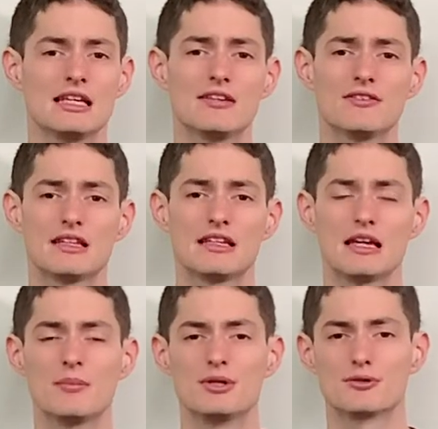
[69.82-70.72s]
even the
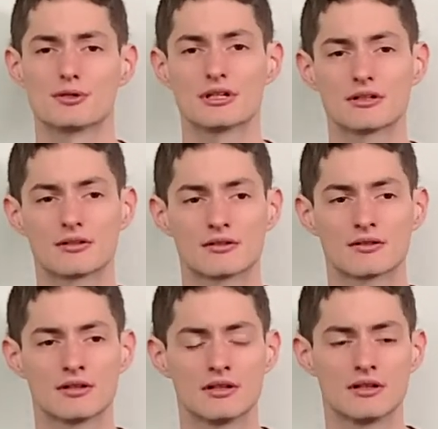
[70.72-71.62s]
imagery.
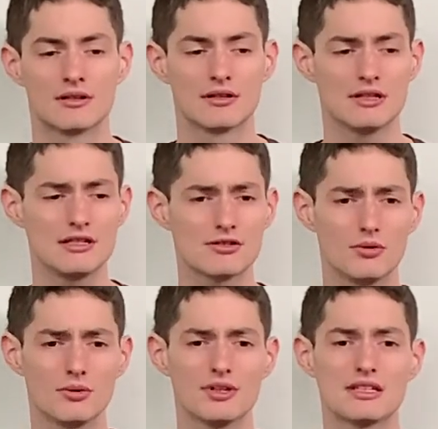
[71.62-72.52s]
These
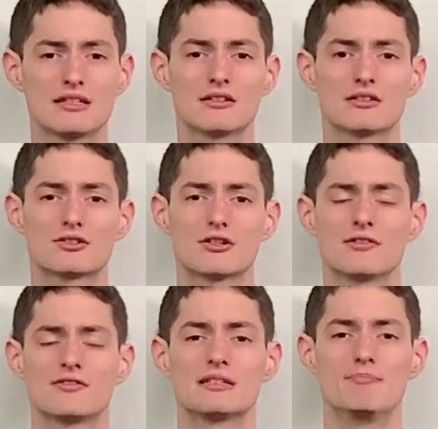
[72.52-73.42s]
only
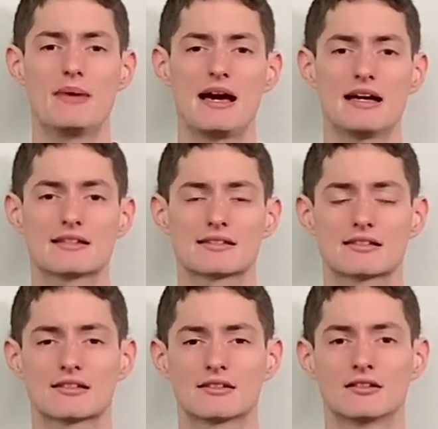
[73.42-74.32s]
serve to
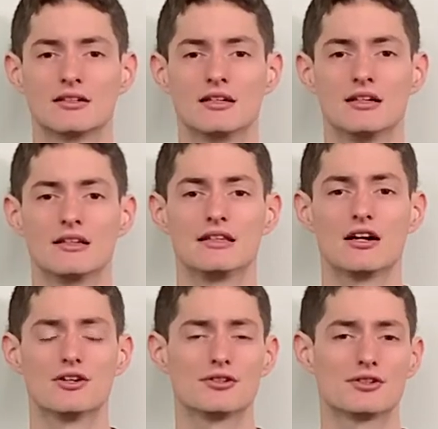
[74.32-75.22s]
mask the
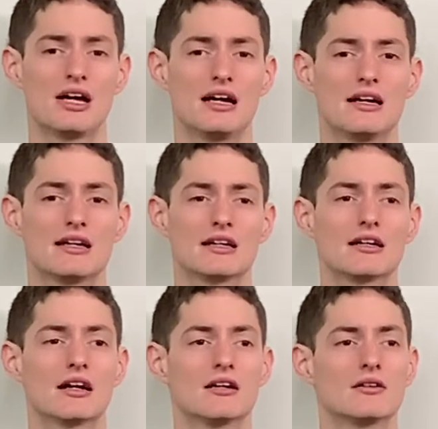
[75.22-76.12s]

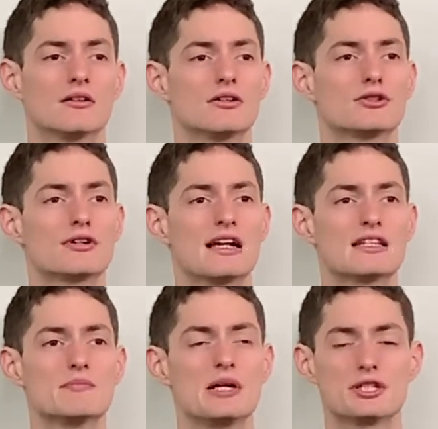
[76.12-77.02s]
underlying
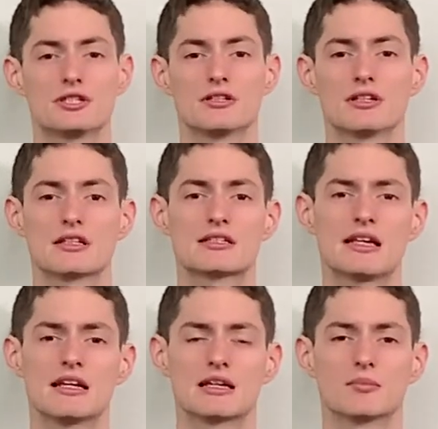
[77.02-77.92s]
transmission that's
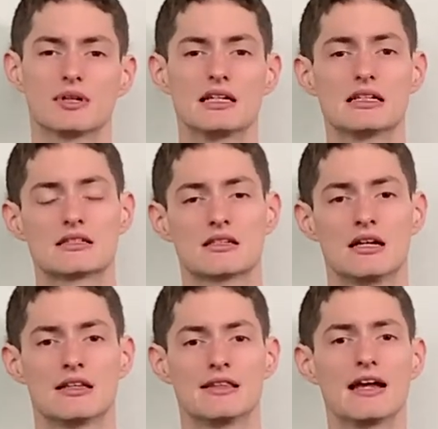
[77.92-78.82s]
taking place,
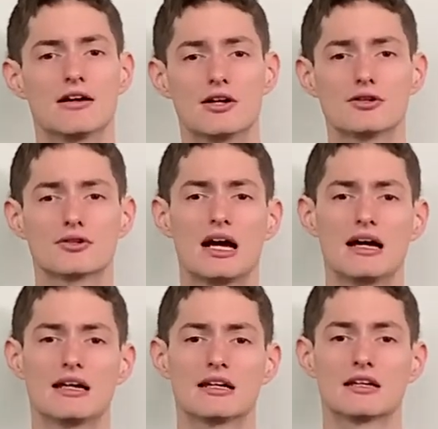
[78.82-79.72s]
that
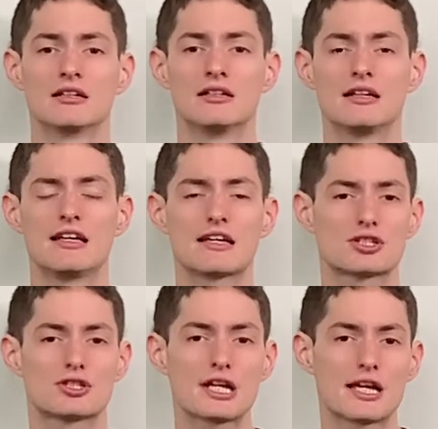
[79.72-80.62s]
underlying
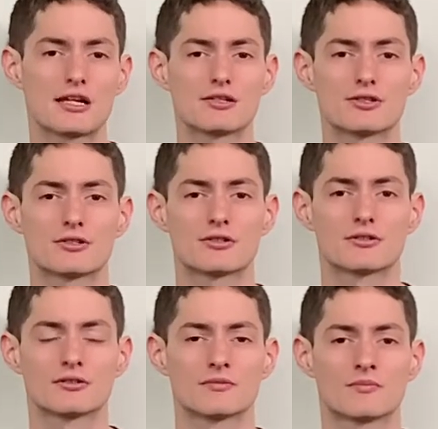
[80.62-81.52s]
exchange,
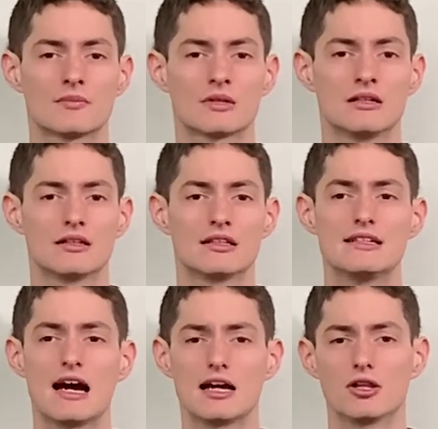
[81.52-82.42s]
the
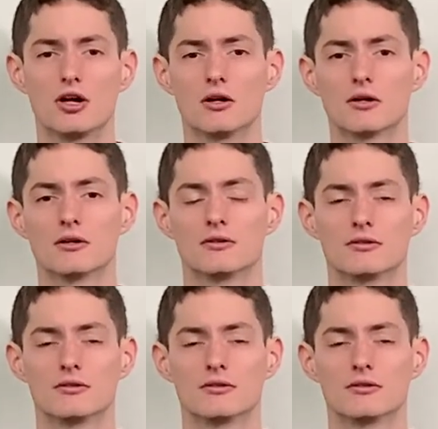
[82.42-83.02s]
dialogue.